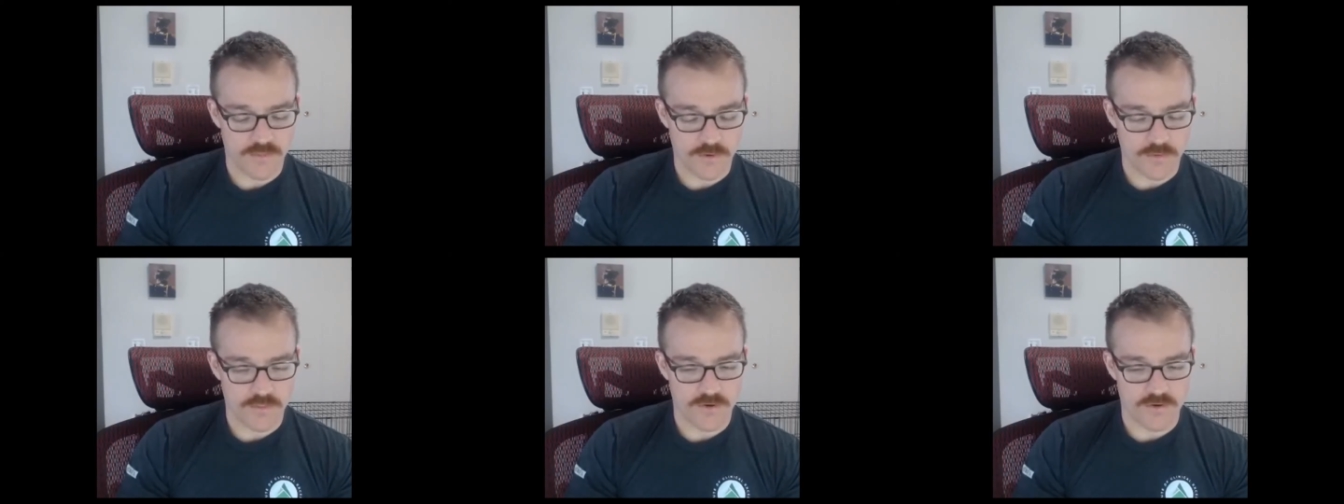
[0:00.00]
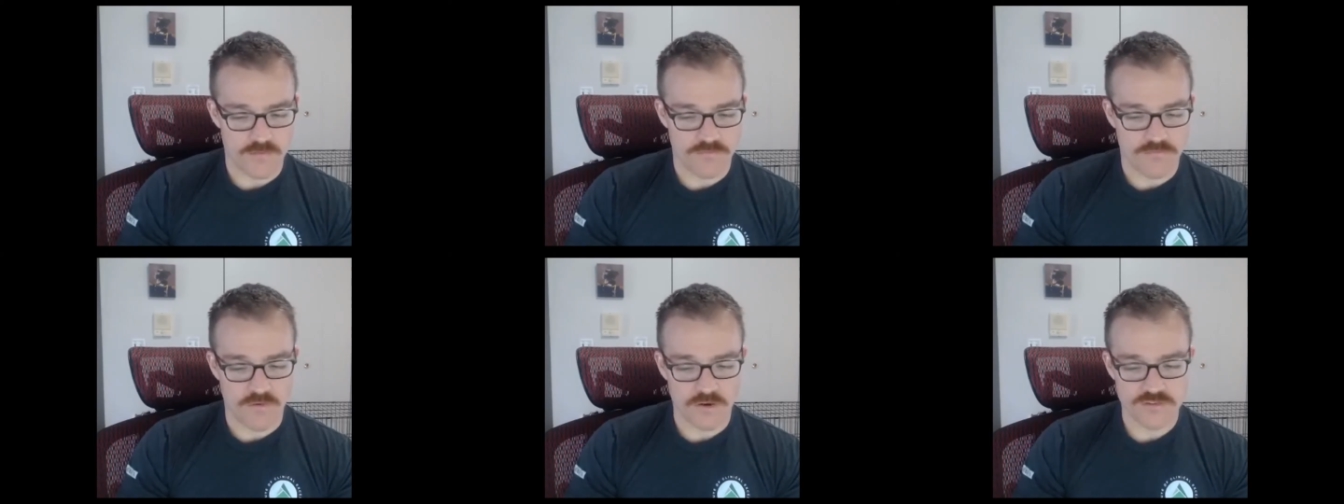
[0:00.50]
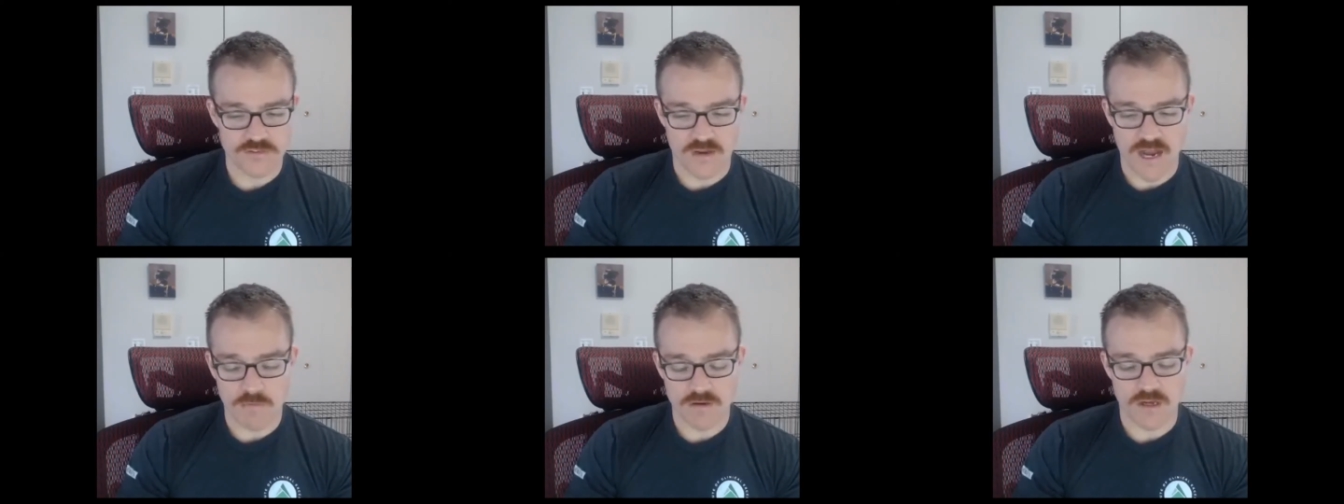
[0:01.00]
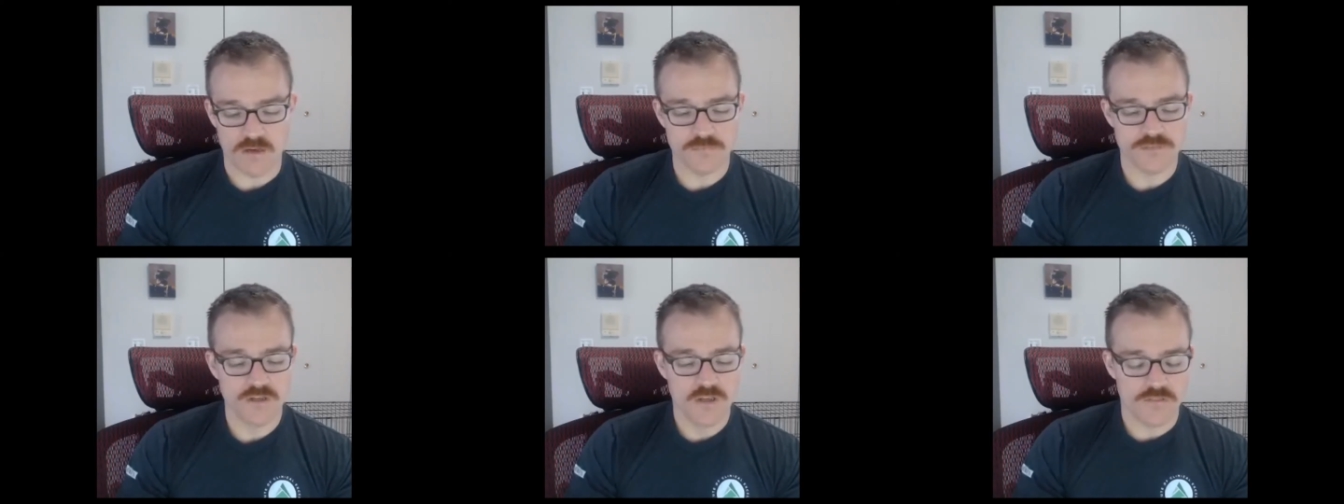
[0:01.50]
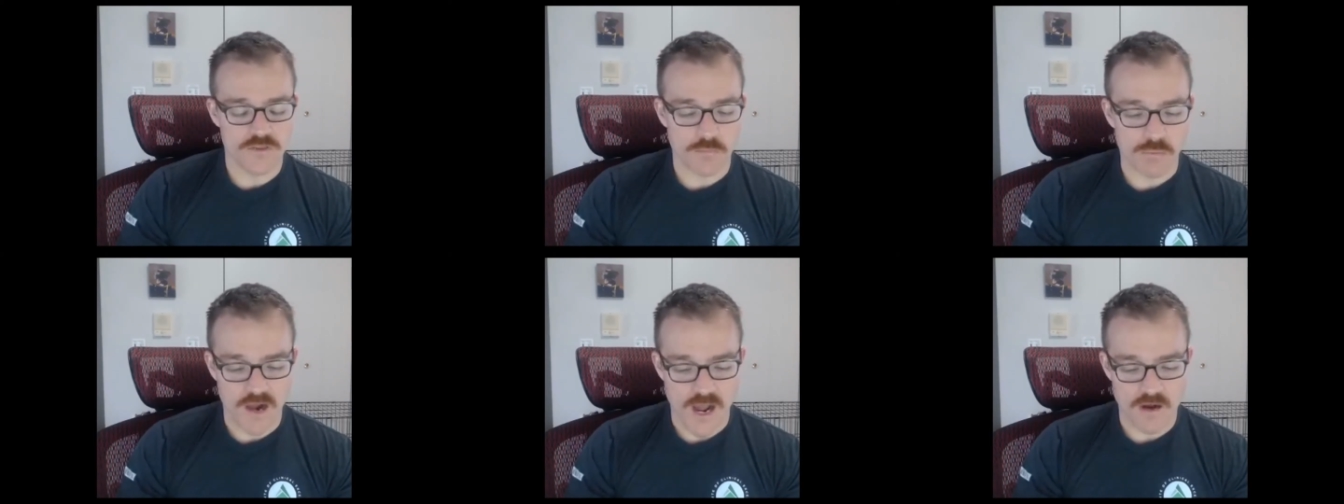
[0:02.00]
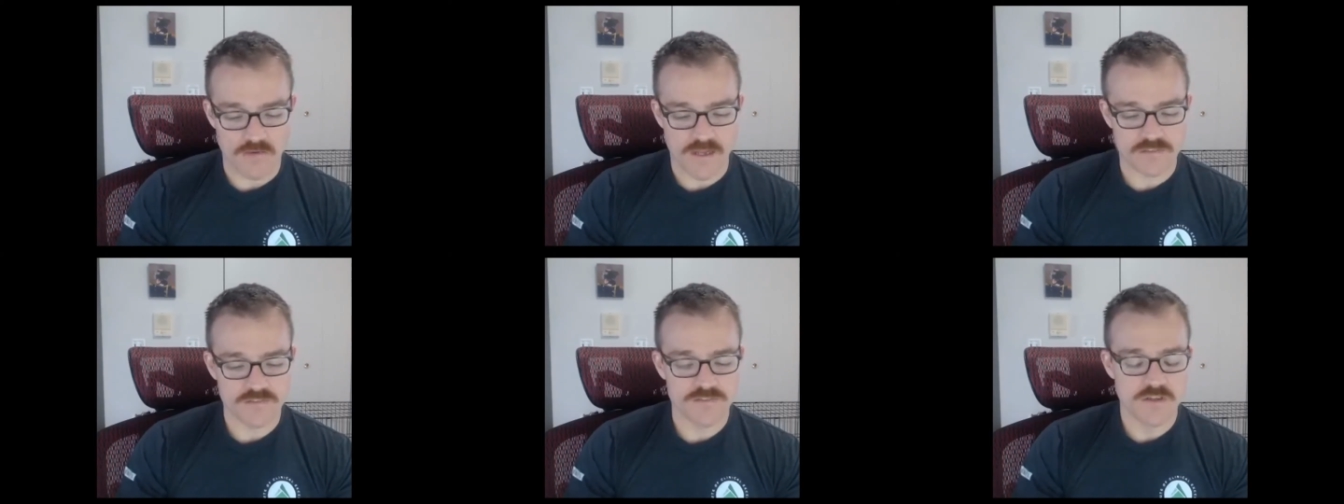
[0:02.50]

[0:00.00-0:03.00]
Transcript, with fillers: their their functional outcomes, their progress,